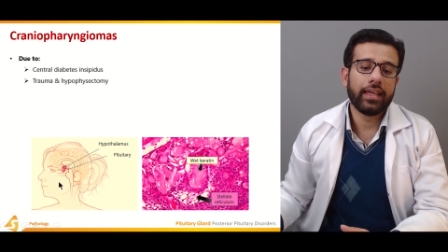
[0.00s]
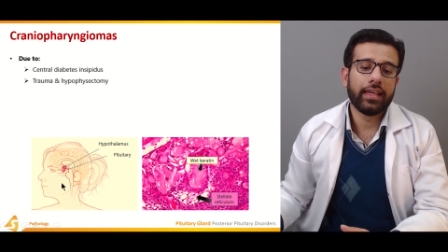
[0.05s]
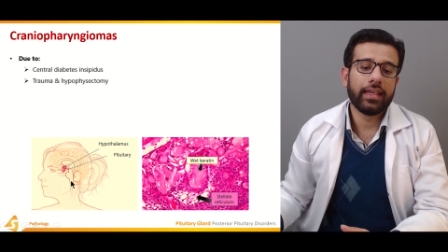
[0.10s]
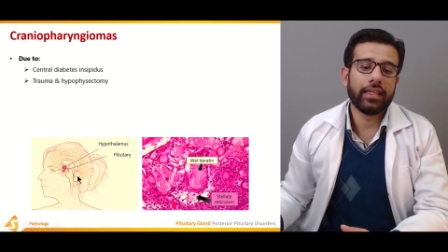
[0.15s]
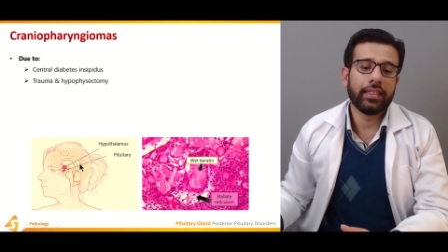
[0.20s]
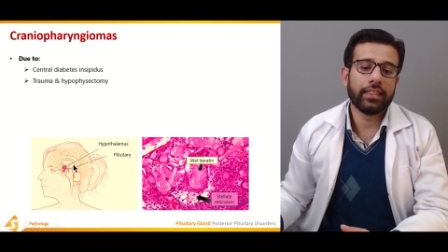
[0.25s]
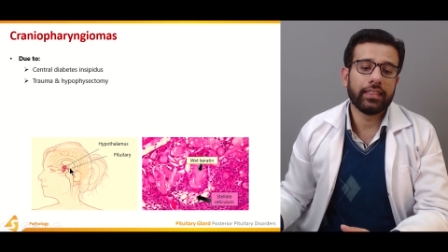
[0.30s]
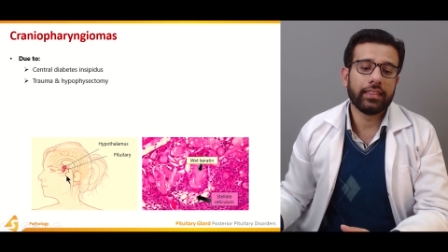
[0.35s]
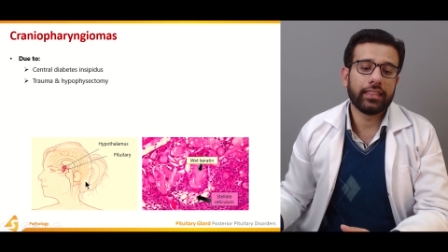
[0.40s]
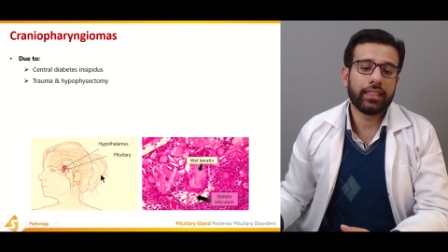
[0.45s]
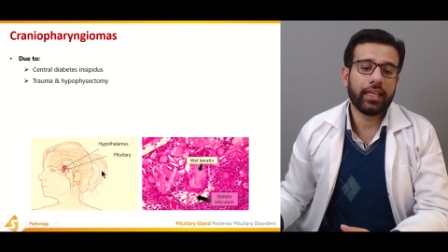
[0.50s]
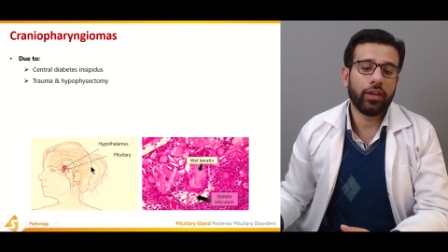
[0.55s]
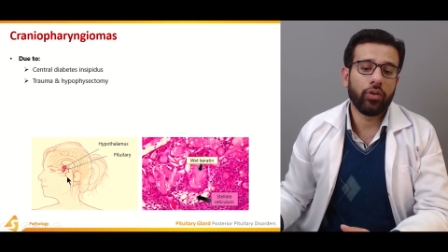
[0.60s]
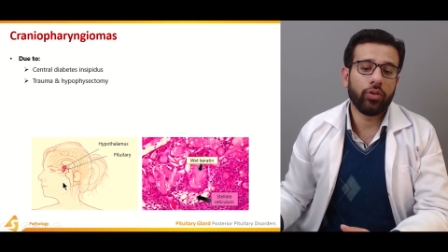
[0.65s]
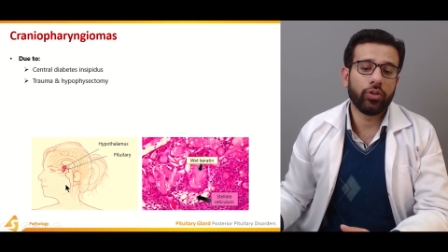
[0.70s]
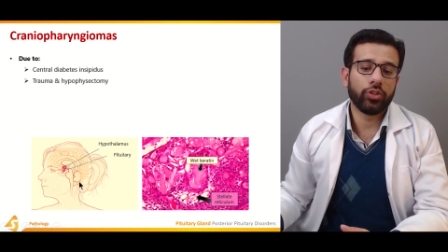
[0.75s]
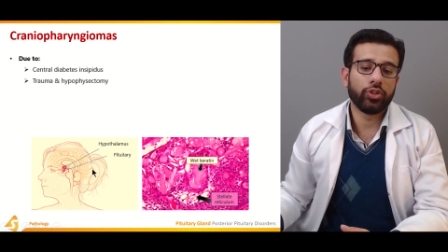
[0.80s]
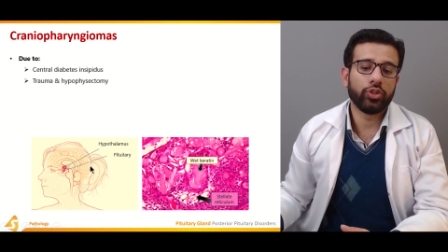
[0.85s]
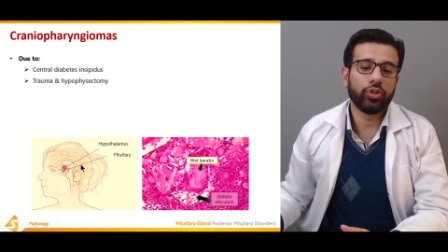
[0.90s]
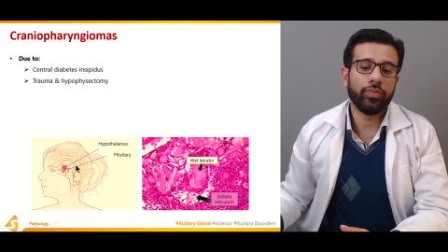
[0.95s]
is can
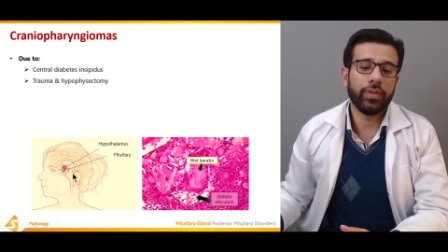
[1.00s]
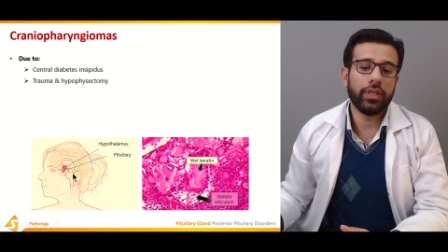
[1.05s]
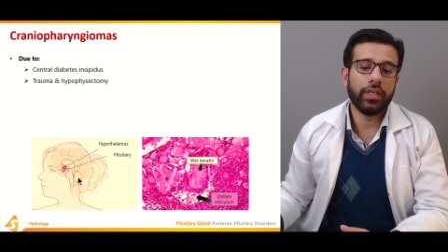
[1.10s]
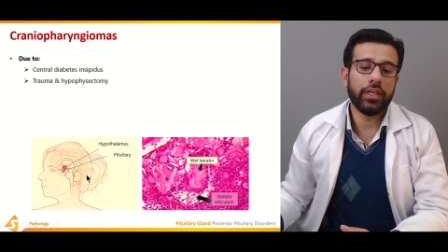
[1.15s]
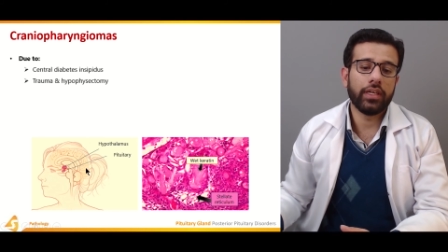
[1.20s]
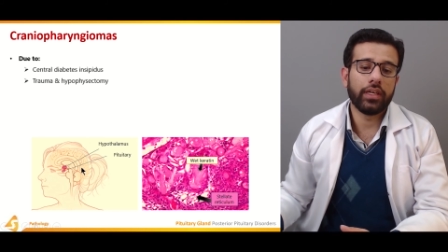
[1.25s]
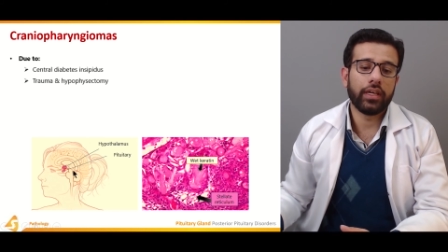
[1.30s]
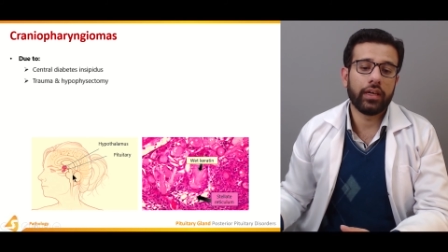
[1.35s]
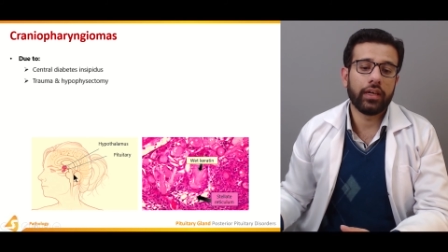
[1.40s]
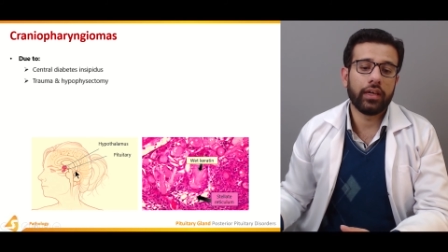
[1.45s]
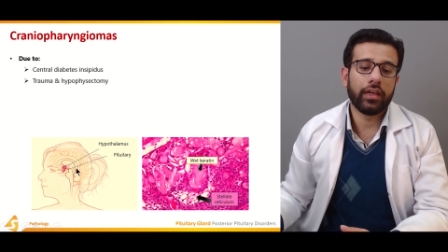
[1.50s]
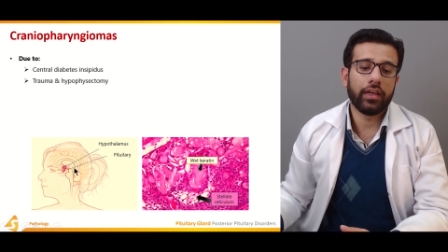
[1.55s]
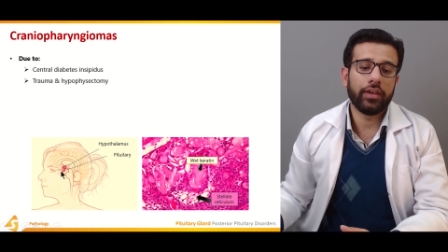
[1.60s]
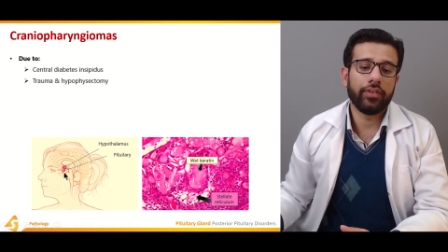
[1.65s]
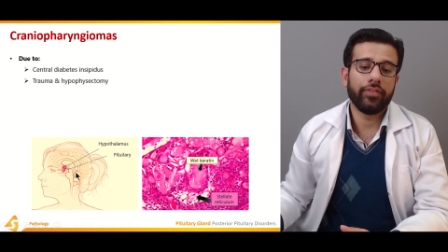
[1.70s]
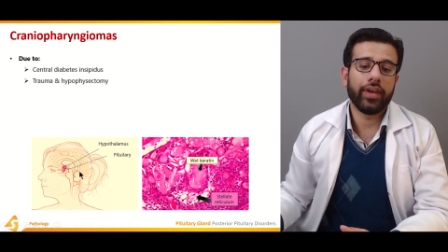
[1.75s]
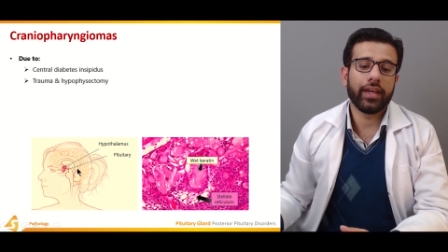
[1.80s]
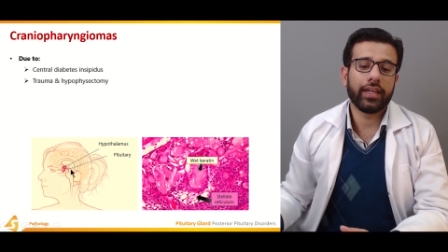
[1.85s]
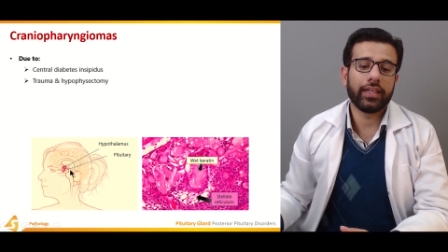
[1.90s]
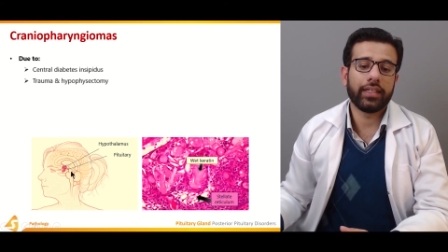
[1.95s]
also be uh,
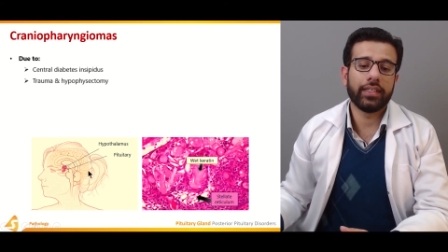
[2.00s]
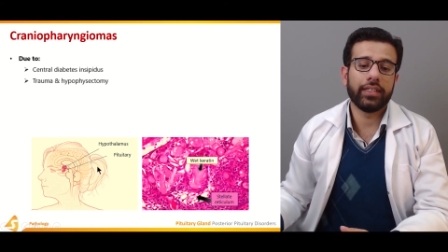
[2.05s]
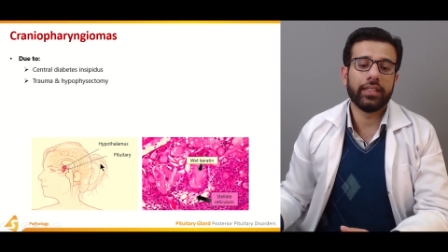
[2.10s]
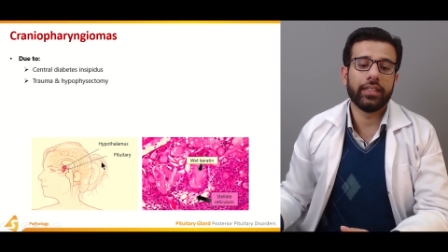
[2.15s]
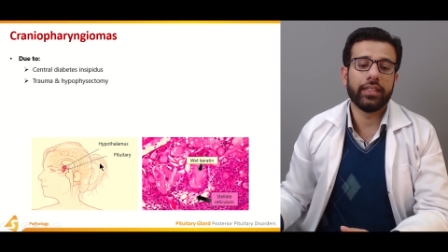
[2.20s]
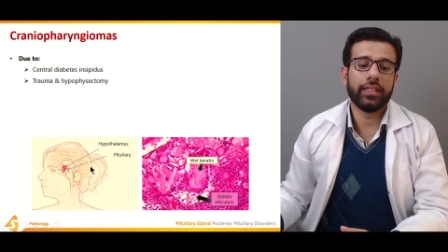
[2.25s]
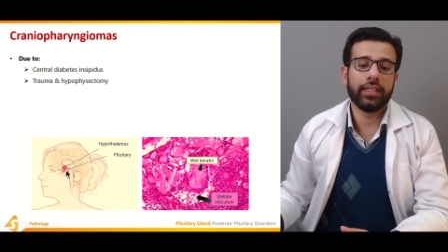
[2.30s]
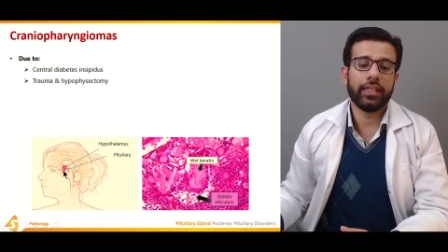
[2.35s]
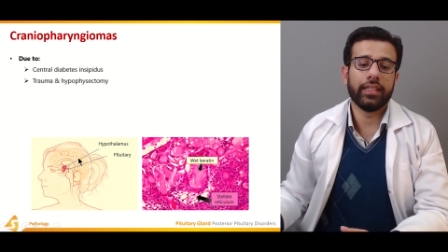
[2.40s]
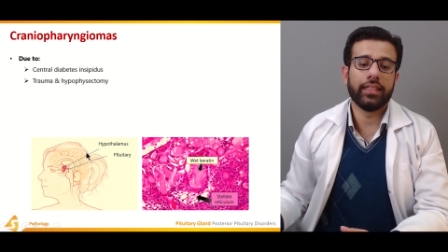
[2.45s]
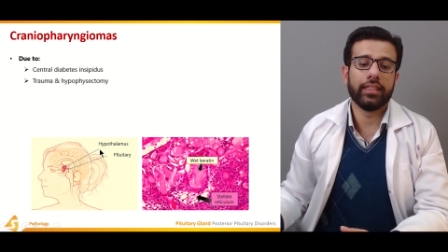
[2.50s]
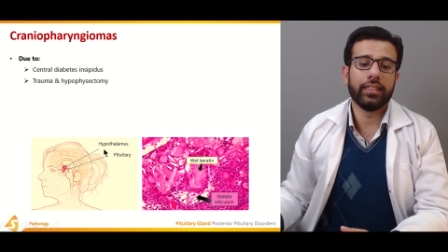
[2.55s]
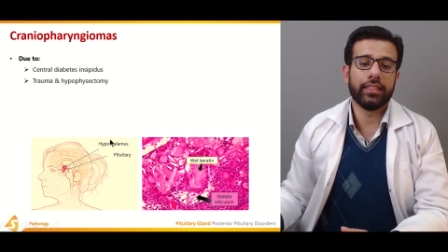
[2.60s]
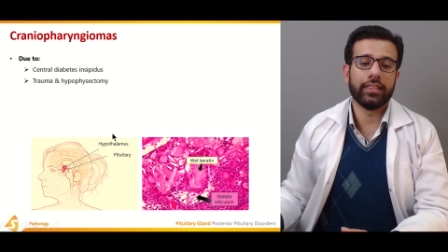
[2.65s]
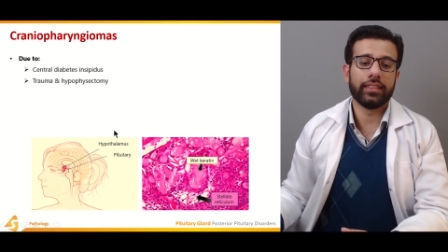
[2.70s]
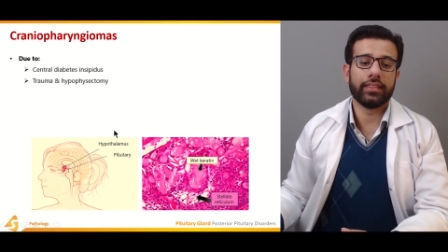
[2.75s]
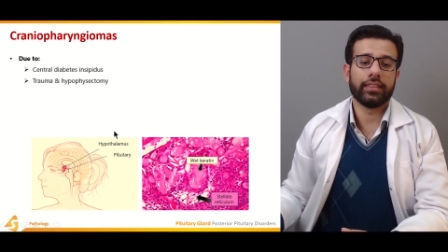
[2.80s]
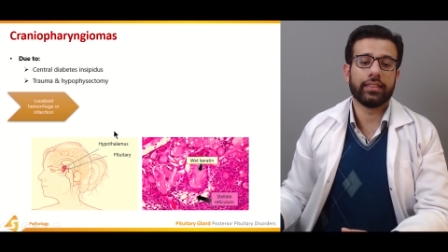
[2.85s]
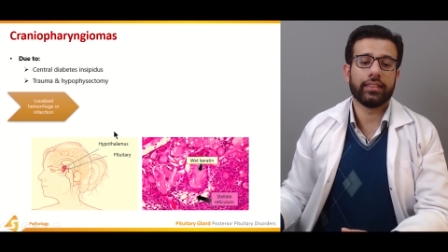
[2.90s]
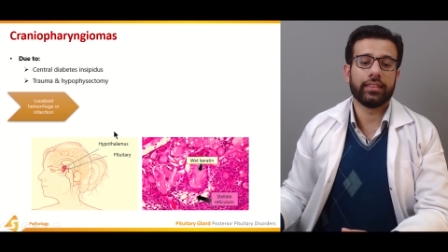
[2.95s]
affected in
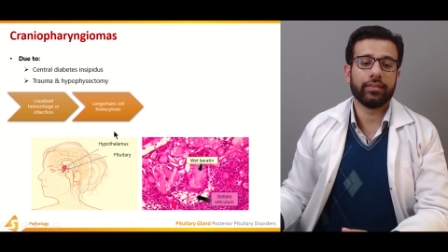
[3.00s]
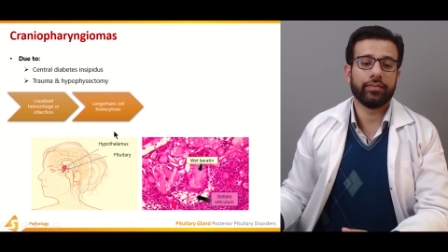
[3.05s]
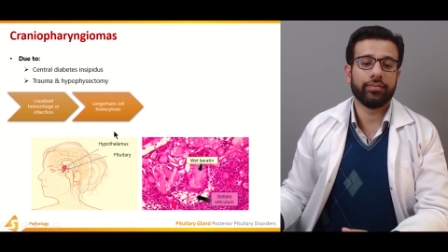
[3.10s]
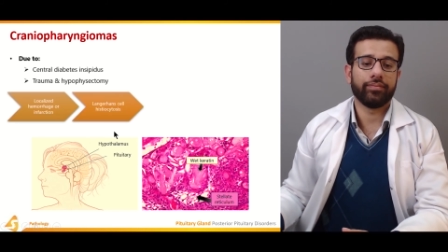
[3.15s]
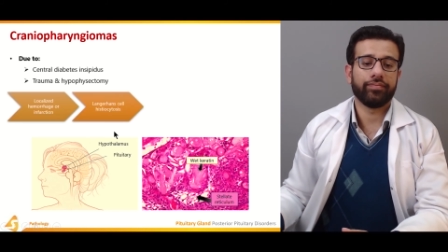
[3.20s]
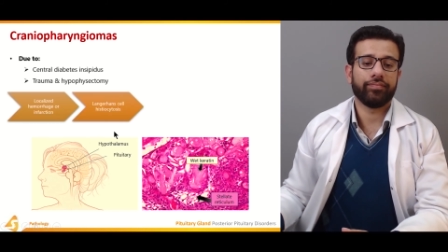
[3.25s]
this.